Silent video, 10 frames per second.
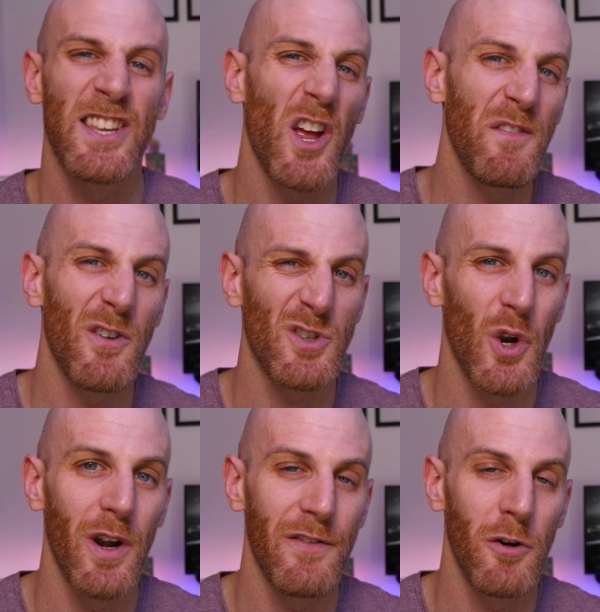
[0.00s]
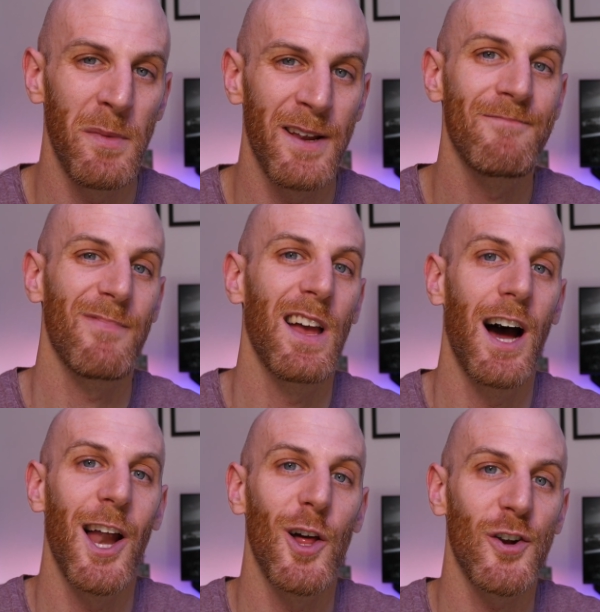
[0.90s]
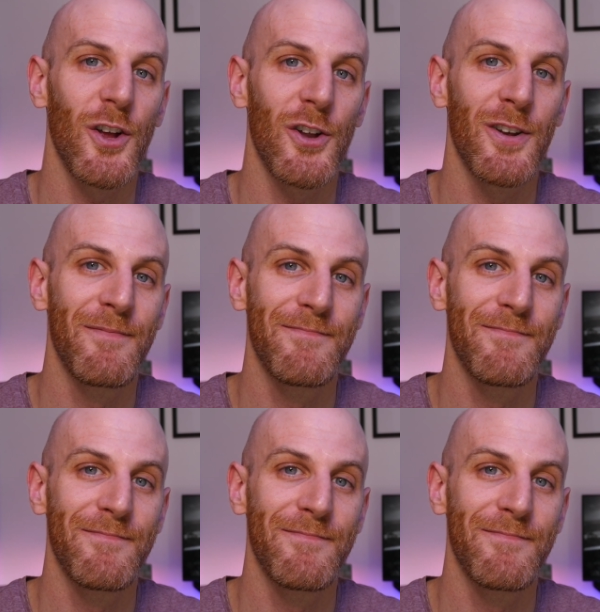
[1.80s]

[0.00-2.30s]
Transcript: Don't feel sorry for me. I look good.